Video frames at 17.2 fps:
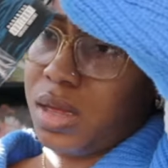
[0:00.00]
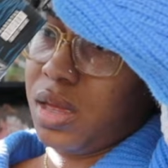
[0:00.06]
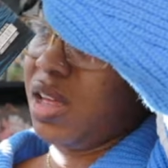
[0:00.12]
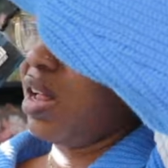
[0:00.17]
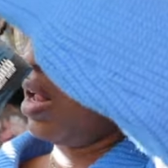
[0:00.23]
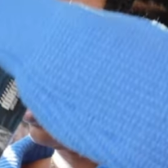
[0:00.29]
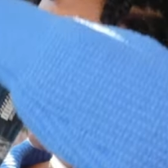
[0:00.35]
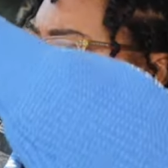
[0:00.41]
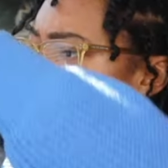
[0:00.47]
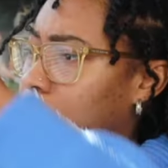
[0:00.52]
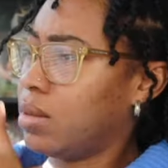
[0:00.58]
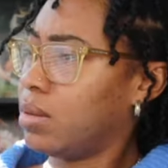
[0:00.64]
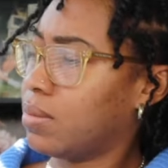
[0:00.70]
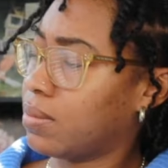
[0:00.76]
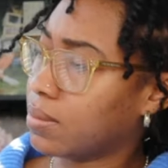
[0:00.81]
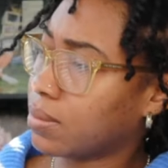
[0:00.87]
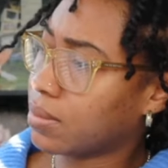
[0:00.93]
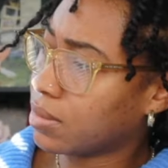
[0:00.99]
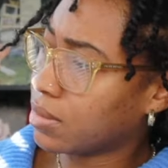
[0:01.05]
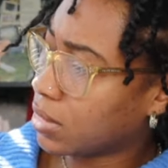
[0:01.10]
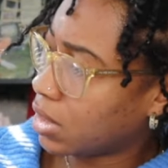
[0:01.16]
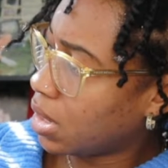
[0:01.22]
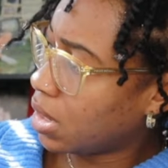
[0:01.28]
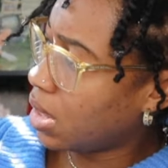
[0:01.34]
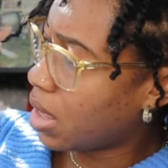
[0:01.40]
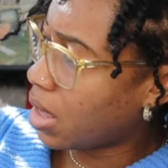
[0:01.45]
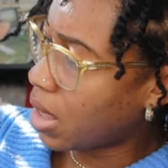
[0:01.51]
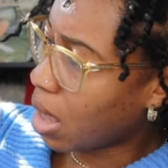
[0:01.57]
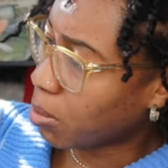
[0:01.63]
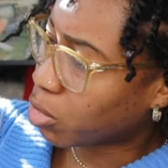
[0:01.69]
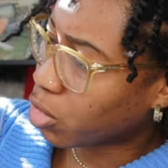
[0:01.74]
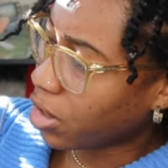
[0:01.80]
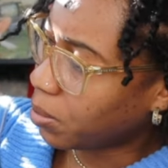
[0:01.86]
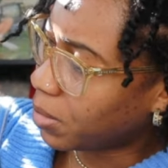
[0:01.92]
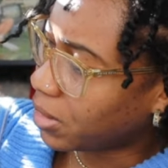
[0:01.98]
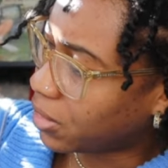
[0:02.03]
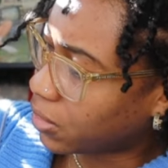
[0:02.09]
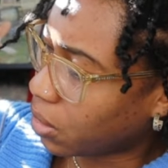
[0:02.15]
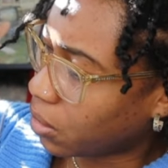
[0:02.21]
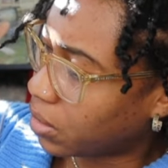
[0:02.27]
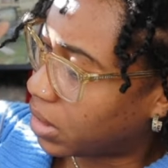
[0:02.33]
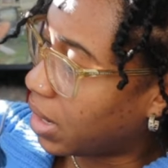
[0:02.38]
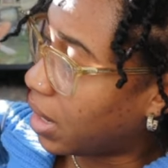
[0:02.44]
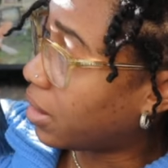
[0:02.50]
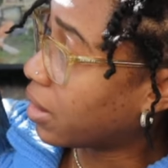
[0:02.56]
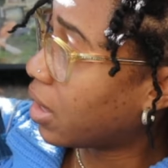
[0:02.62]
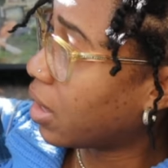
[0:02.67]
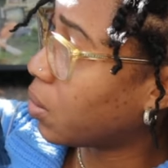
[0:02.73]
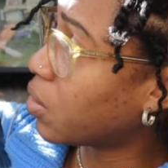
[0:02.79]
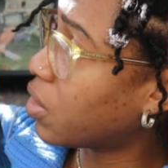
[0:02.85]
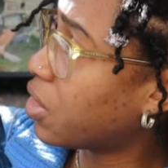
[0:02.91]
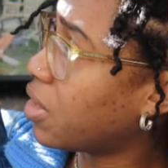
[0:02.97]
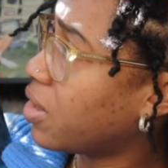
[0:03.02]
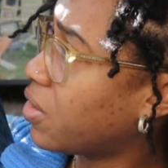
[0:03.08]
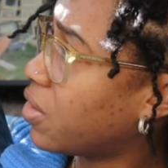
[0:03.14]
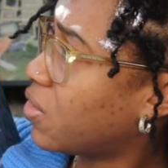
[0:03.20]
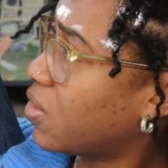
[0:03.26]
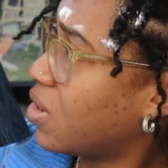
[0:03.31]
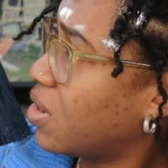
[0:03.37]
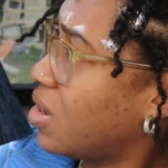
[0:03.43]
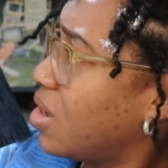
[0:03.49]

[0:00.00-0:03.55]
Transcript: I'm trying to be so delicate with this.